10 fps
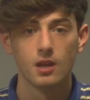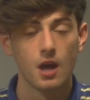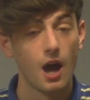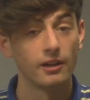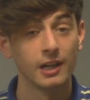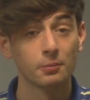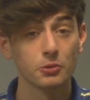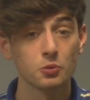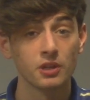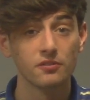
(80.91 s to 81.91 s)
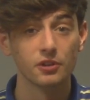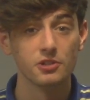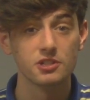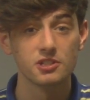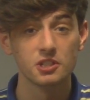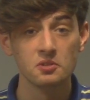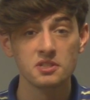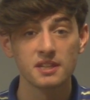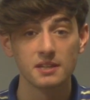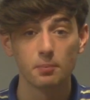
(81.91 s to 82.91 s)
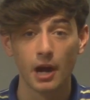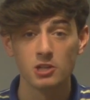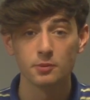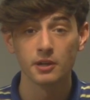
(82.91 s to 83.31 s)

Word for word: On April 21st, the students in the Brownsburg